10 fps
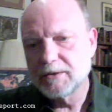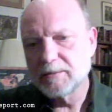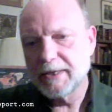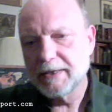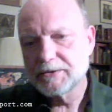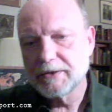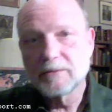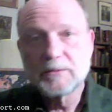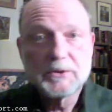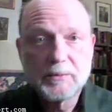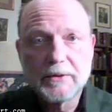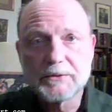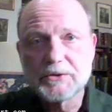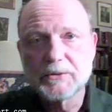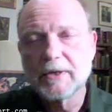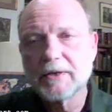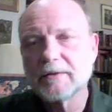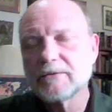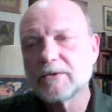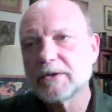Pakistan, which borders Iran,
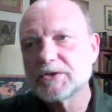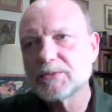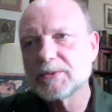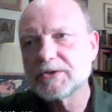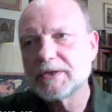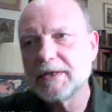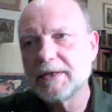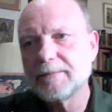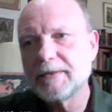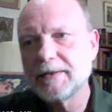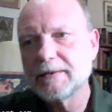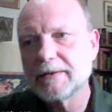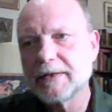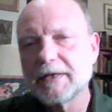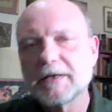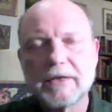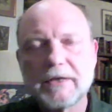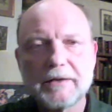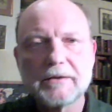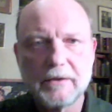of course, would see any
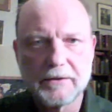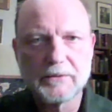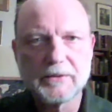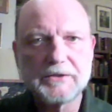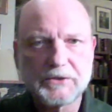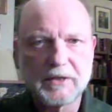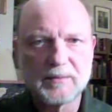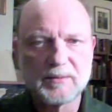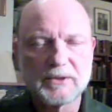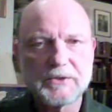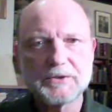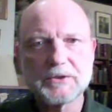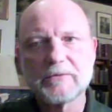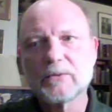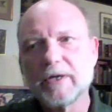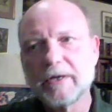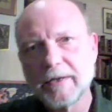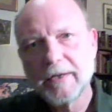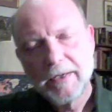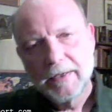attack on or destabilization of
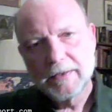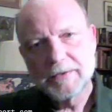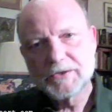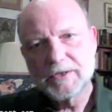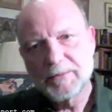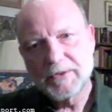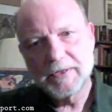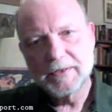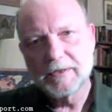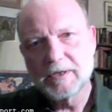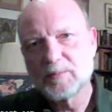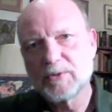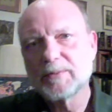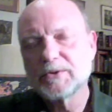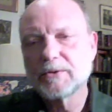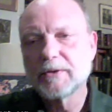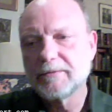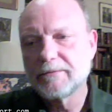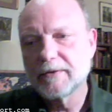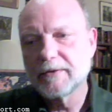Iran is something
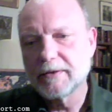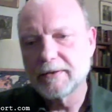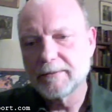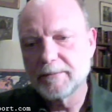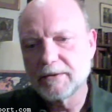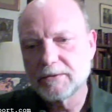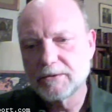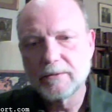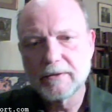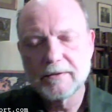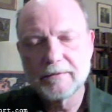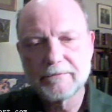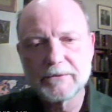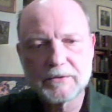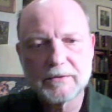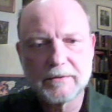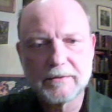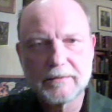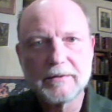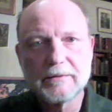preparatory, for
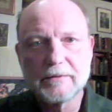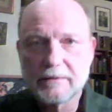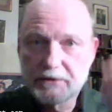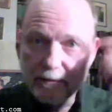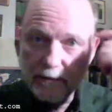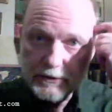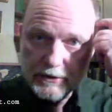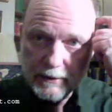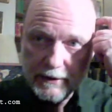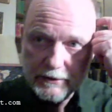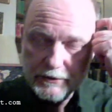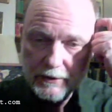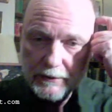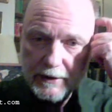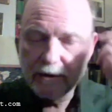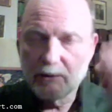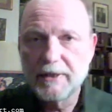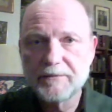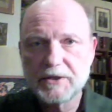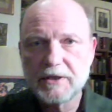a similar situation in its own country. And
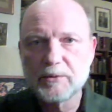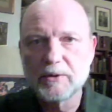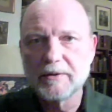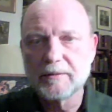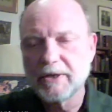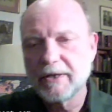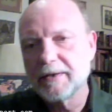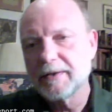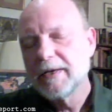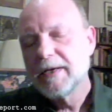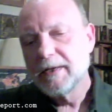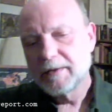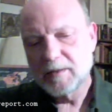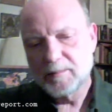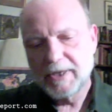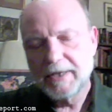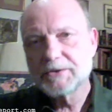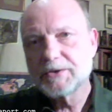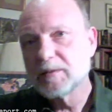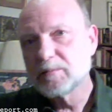we have to keep in mind that
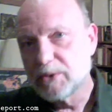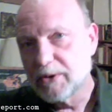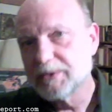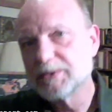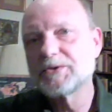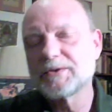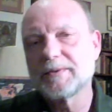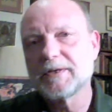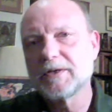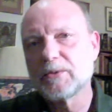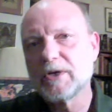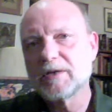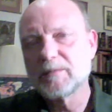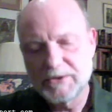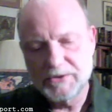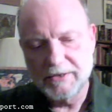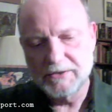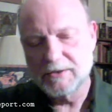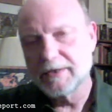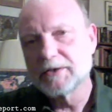Pakistan borders Iran
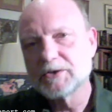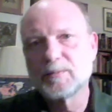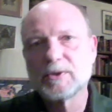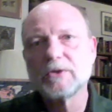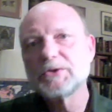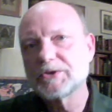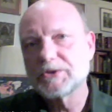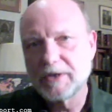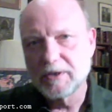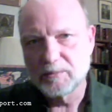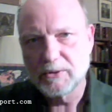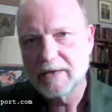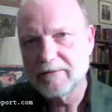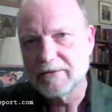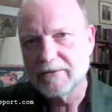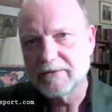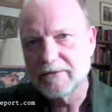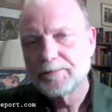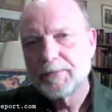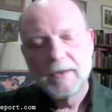precisely in its Baluchistan province,
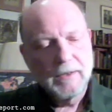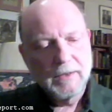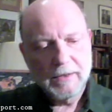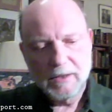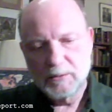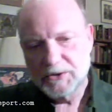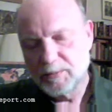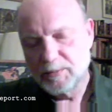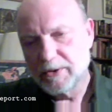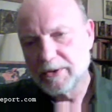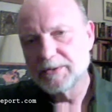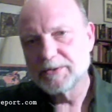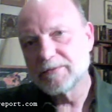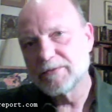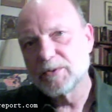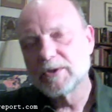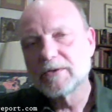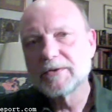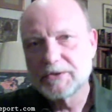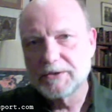which borders, if you
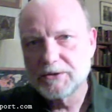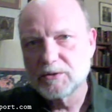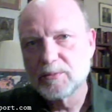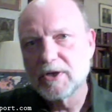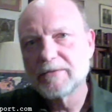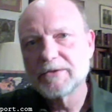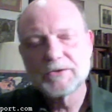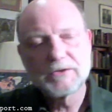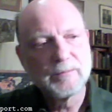will, the sister province of